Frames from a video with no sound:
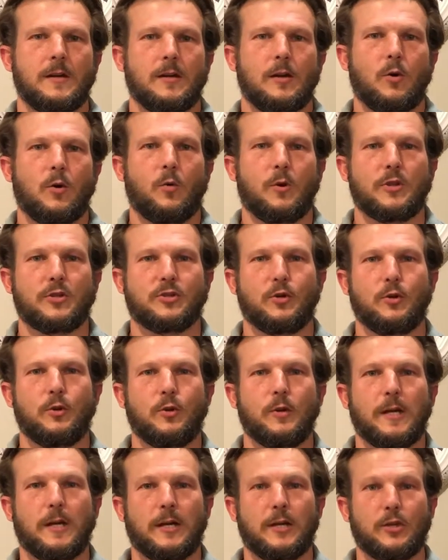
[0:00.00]
want to show you
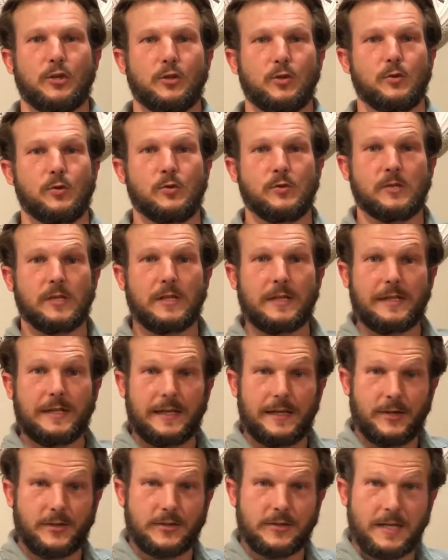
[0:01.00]
how to use the
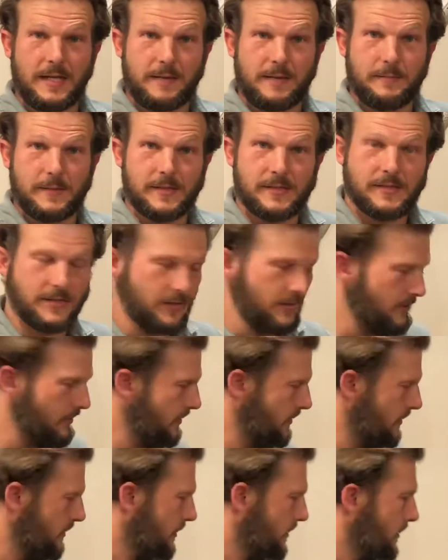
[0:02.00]
entertainment center.
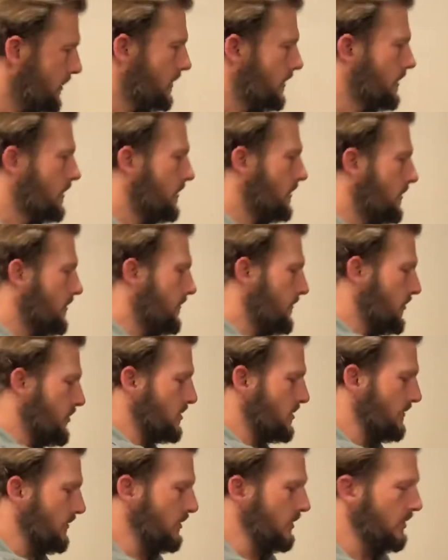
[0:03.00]
First
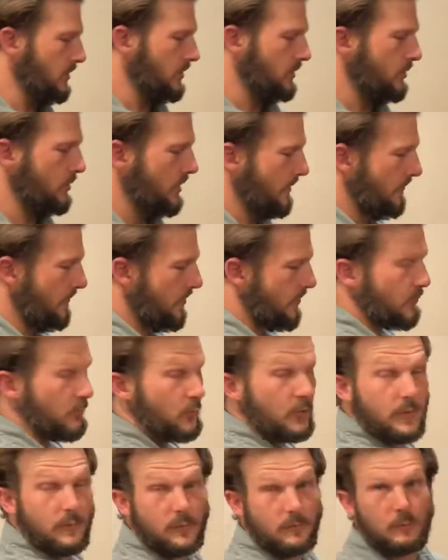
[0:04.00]
of all, you have 3
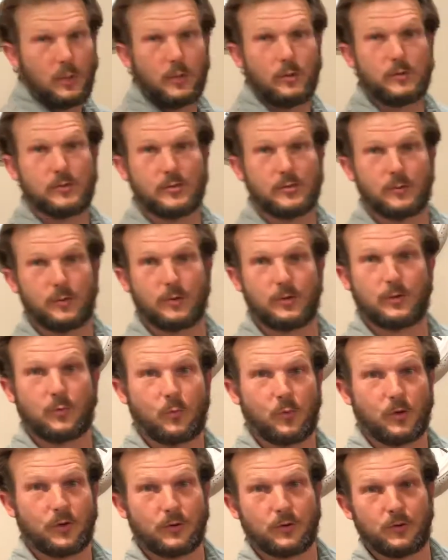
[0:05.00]
remotes in order to
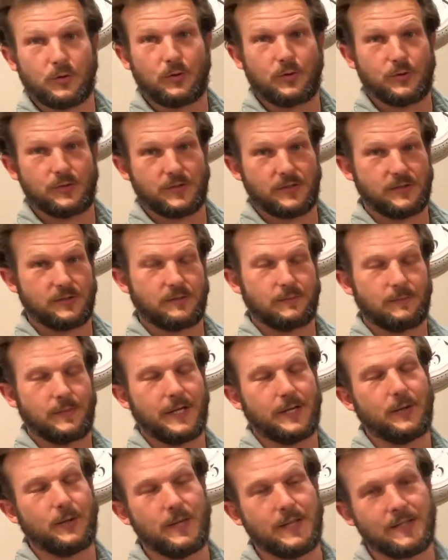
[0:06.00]
work the whole system. I
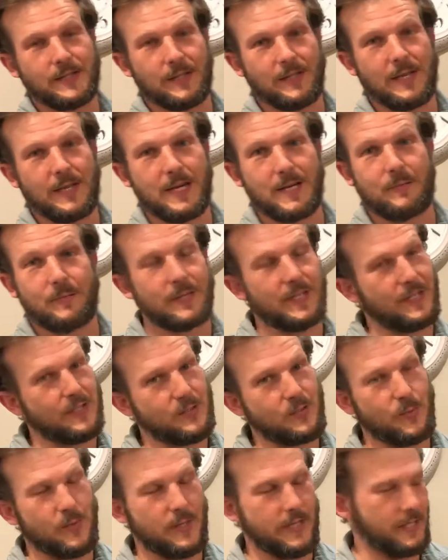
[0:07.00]
know that's a lot, but that's the
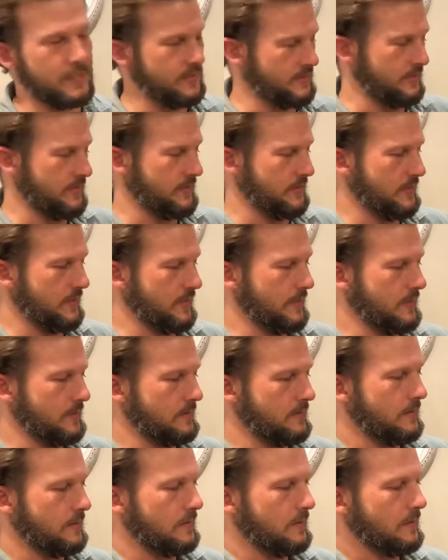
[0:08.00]
way it is these days.
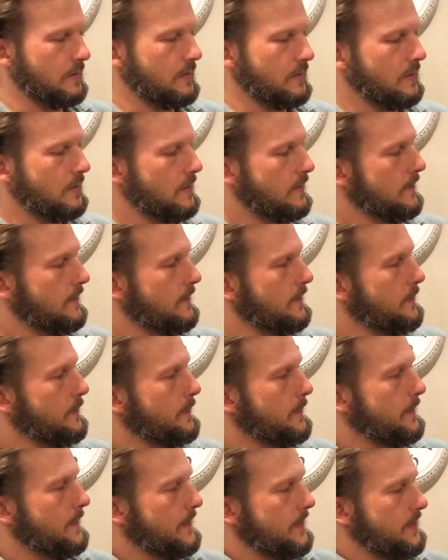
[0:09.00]

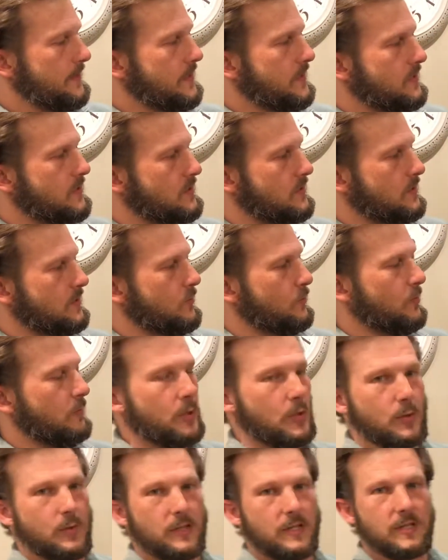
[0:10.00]
This
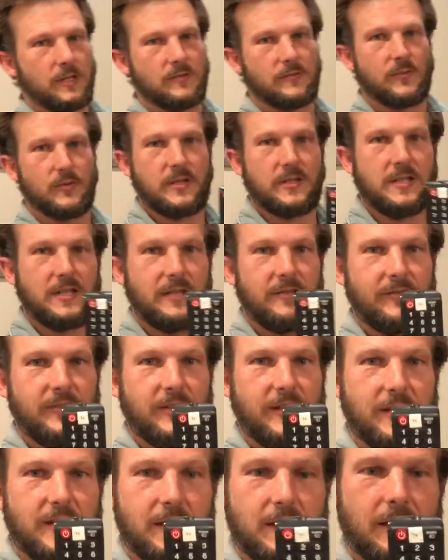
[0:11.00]
remote is for the
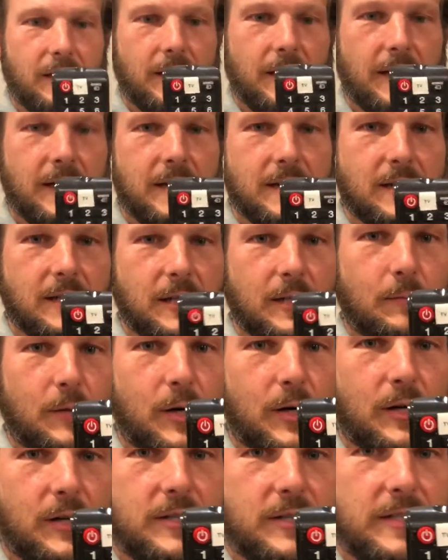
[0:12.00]
TV. It has a little
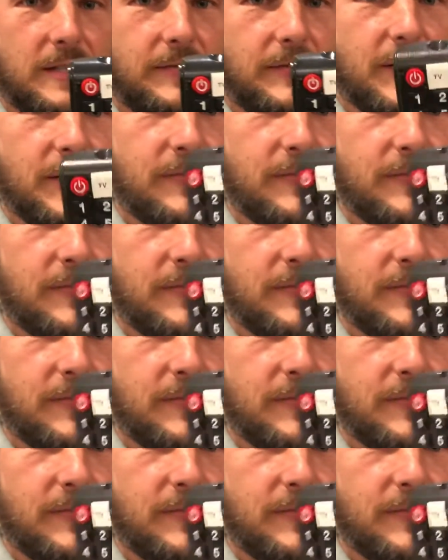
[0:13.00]
mark TV on the